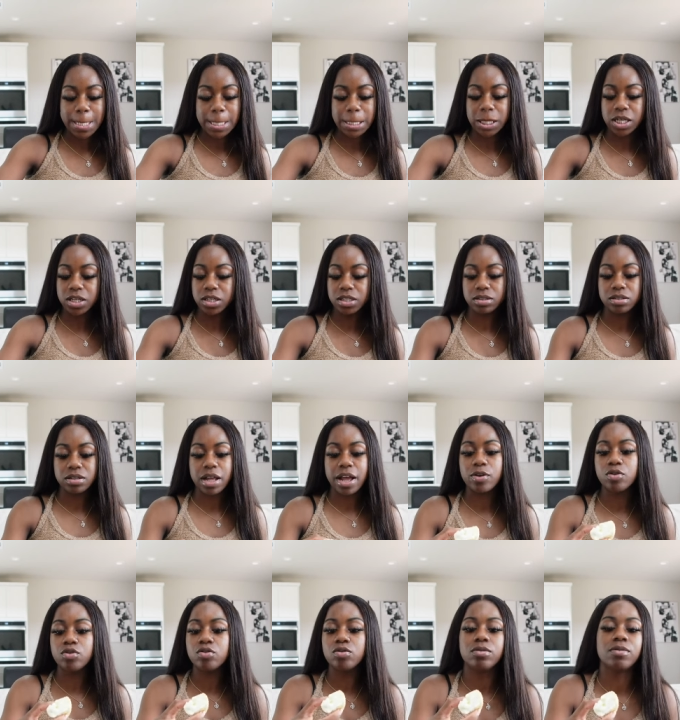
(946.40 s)
Mm, does.
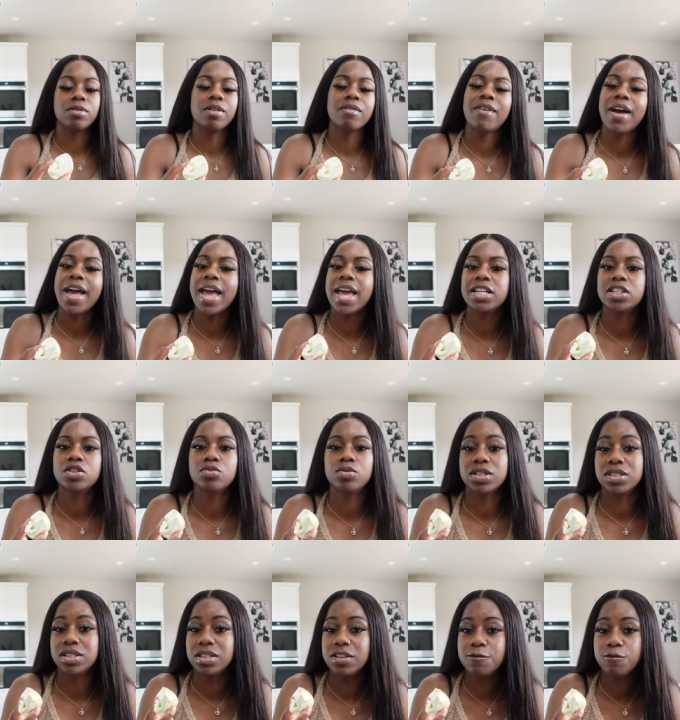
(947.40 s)
Like, ooh, if I had this
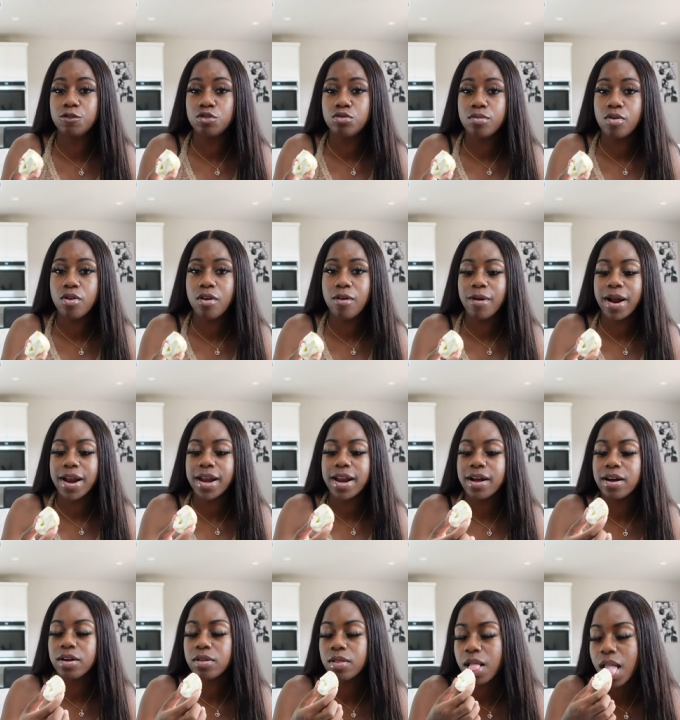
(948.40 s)
with a seafood bowl right
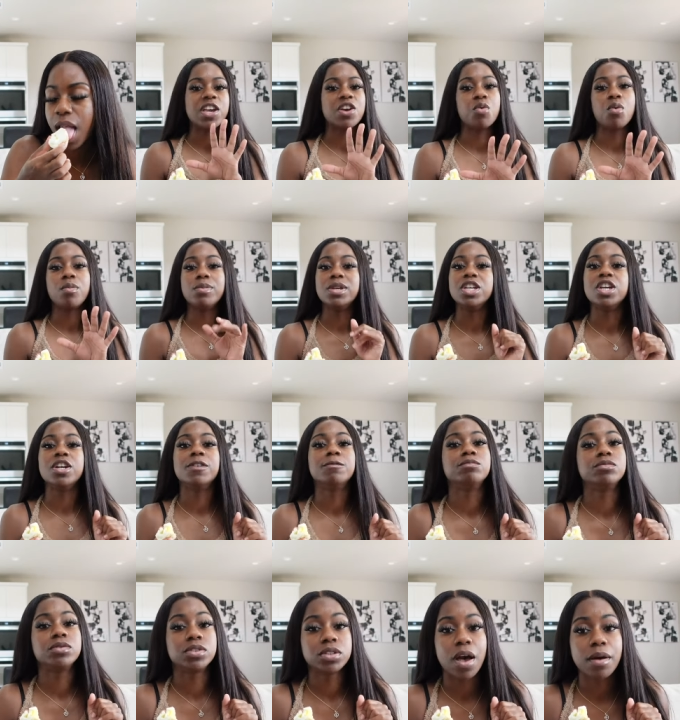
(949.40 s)
now, it would be
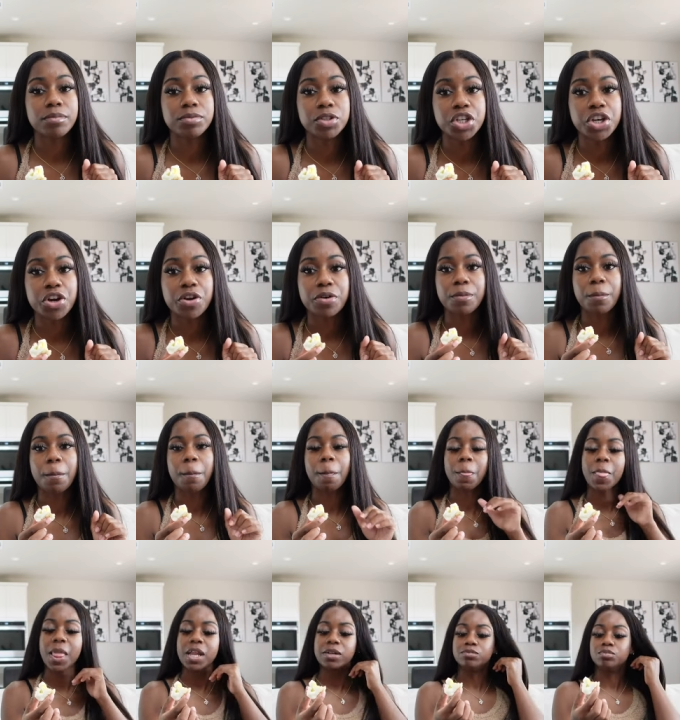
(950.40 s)
top tier.
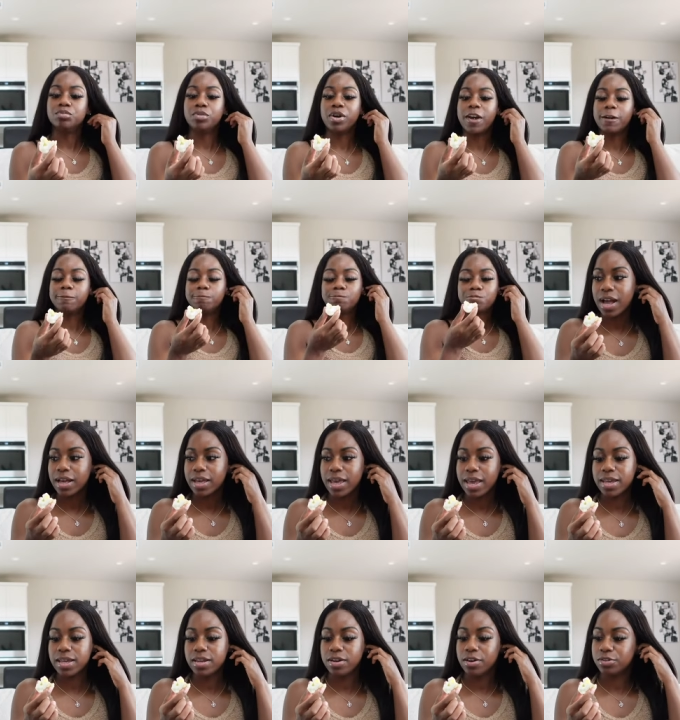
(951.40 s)
But I
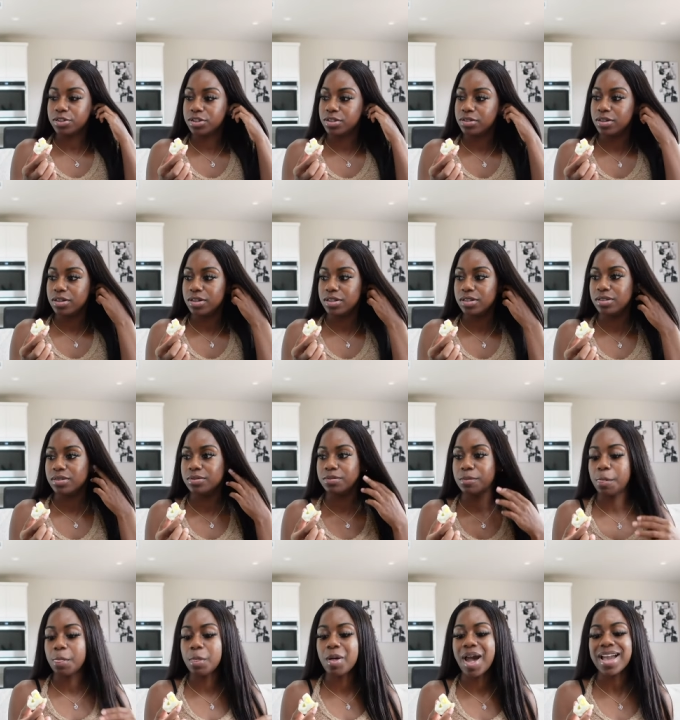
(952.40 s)
can't eat no, um,
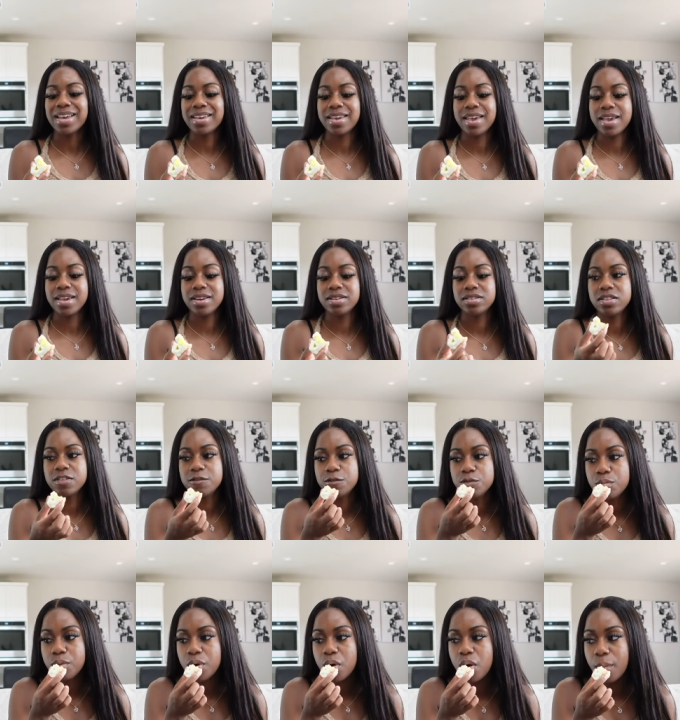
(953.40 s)
well, I can't eat a
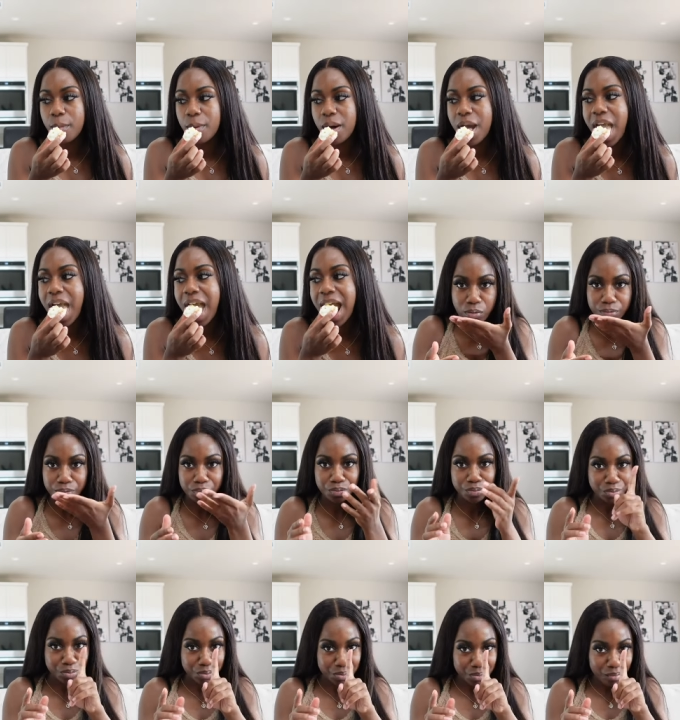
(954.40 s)
seafood bowl, but
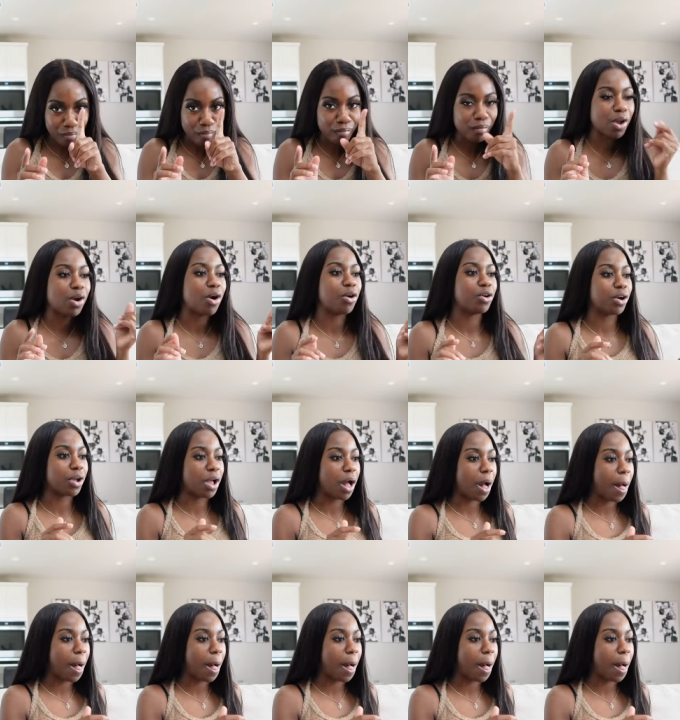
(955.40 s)
Hold on,